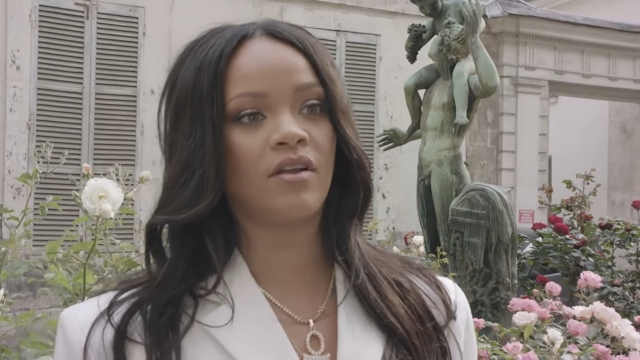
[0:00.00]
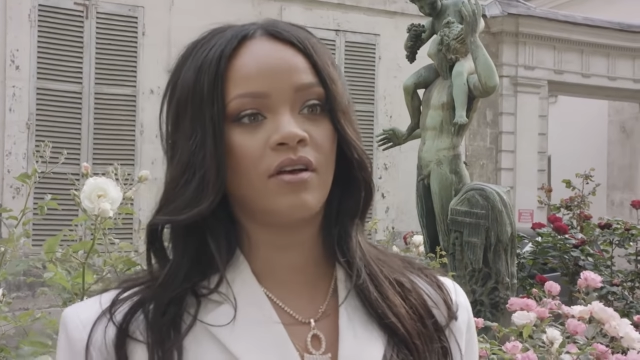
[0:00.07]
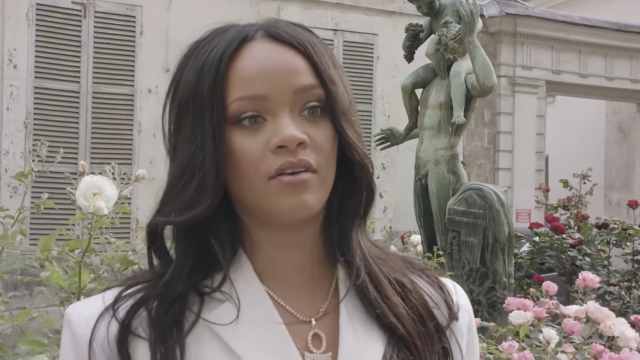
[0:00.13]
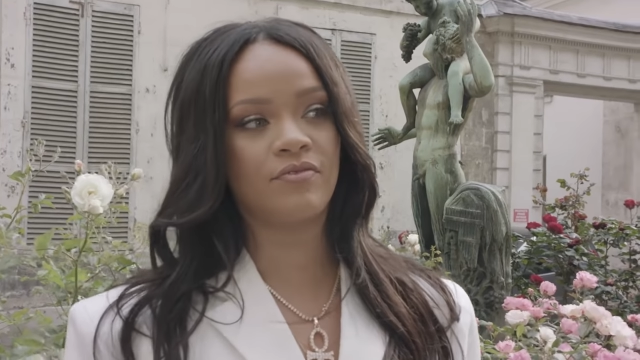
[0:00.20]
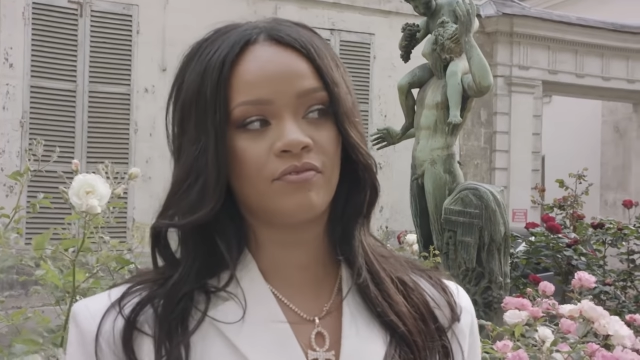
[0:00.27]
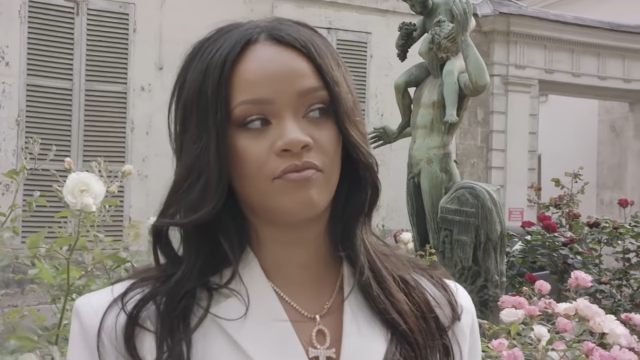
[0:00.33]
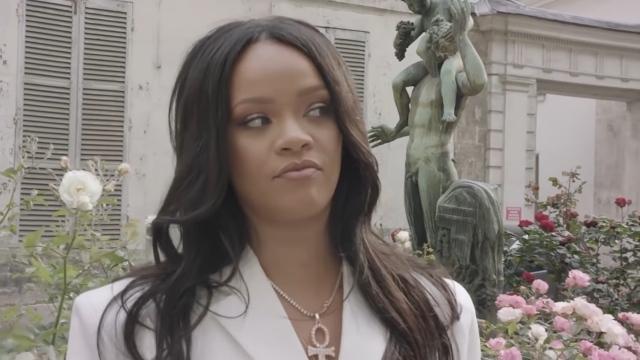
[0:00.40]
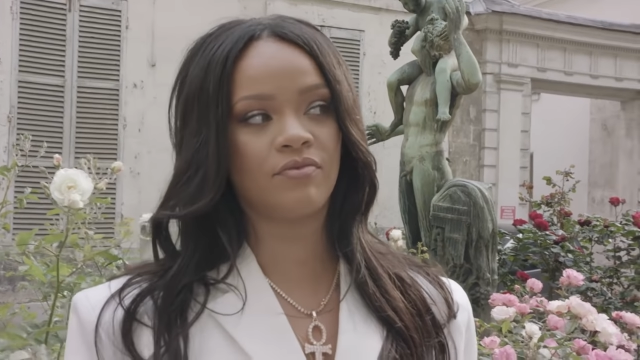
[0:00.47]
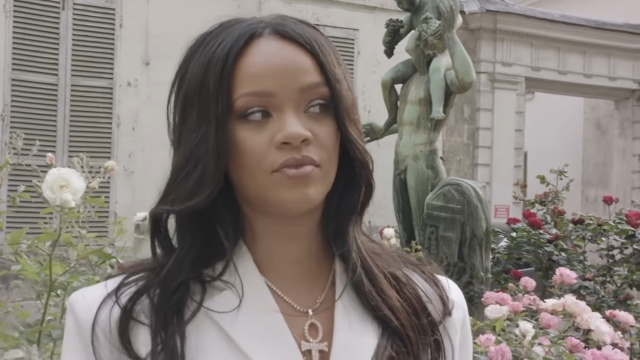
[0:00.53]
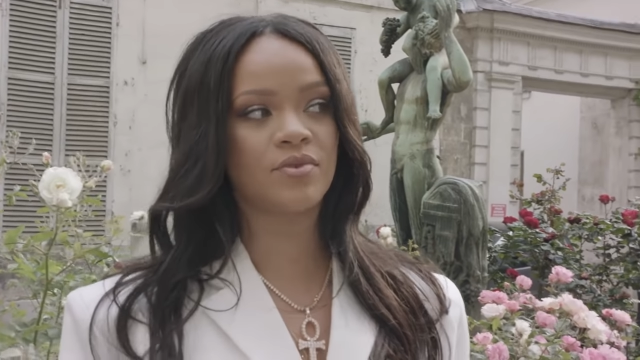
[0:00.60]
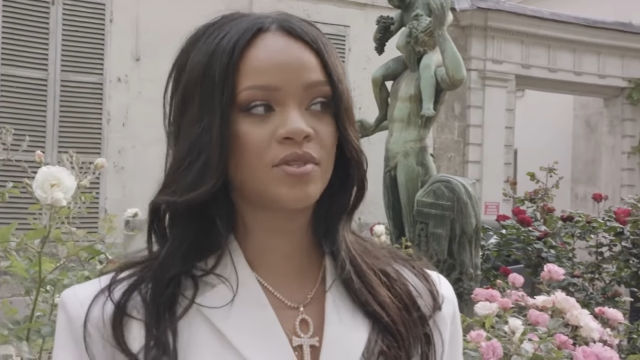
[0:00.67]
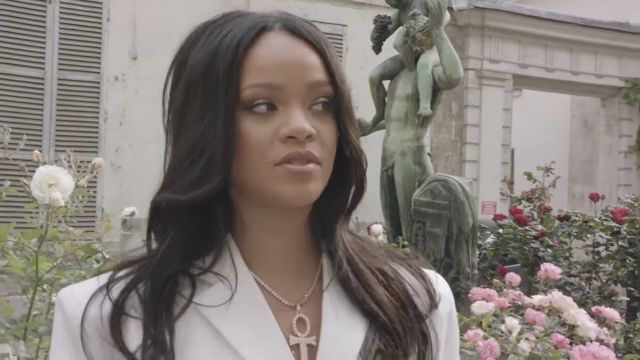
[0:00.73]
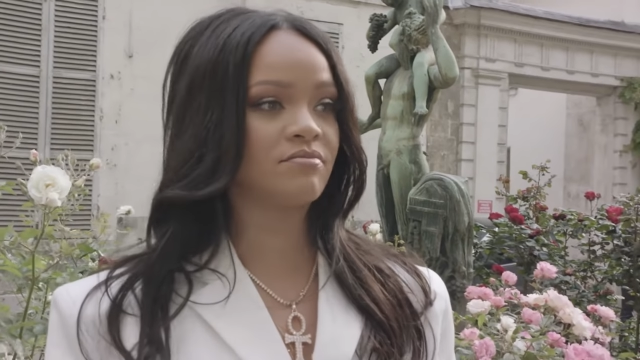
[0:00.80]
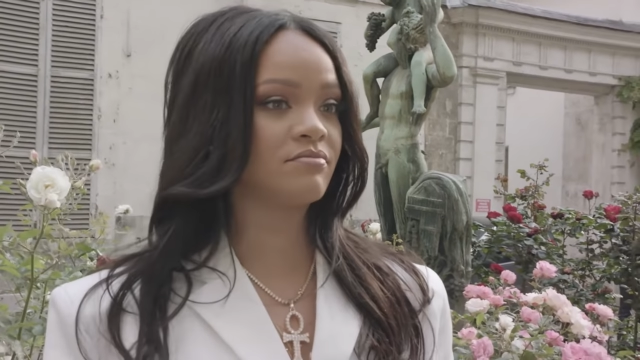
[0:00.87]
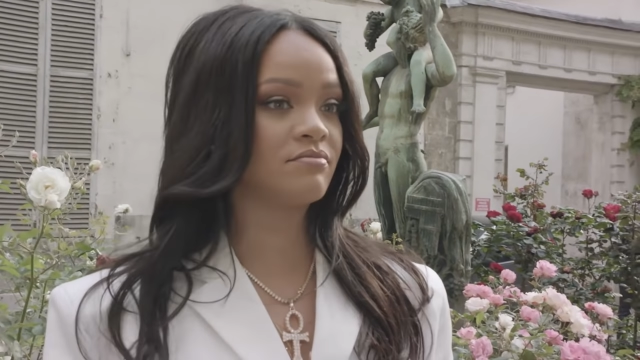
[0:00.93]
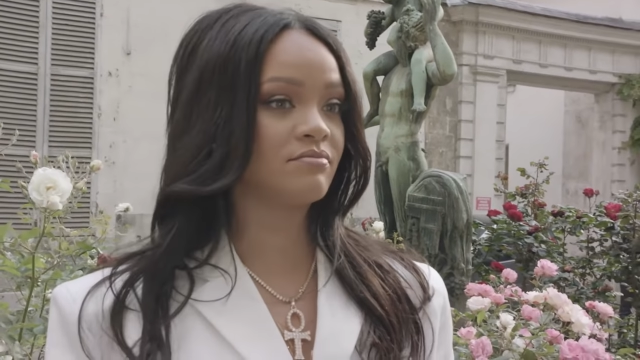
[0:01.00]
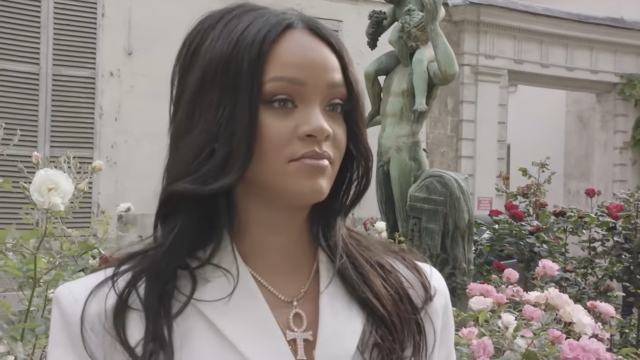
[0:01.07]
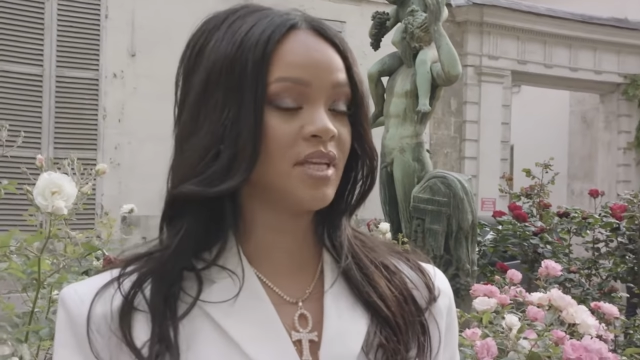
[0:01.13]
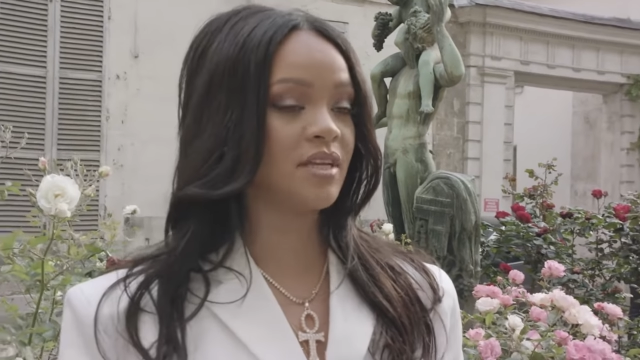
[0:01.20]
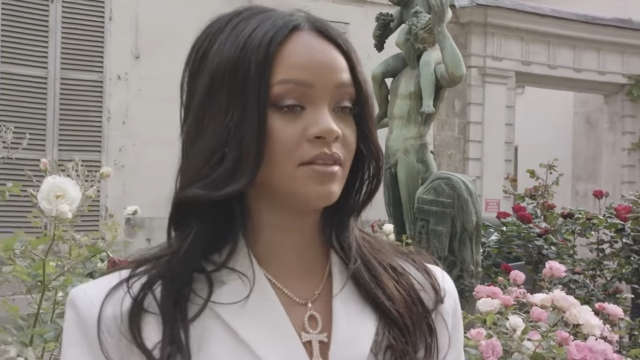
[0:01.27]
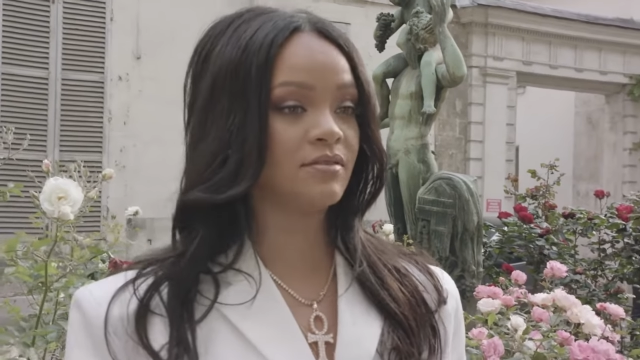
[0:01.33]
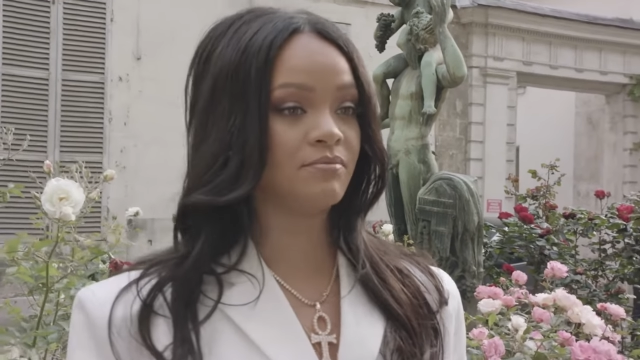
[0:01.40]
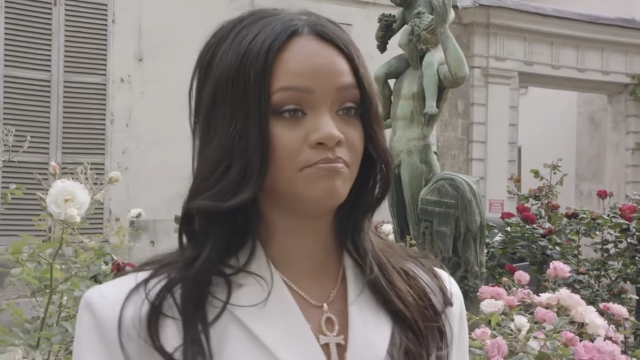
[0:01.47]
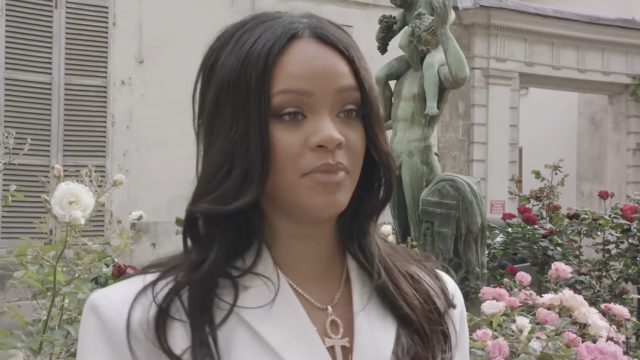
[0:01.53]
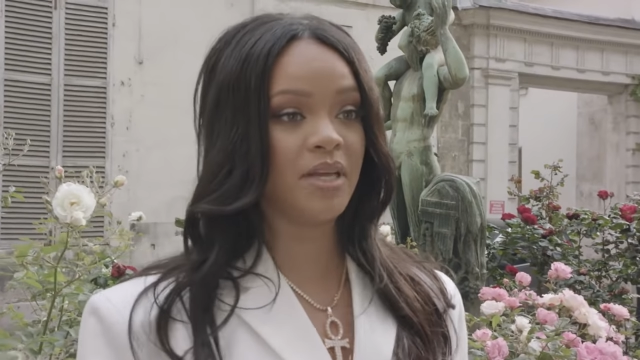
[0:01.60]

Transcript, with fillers: off with the,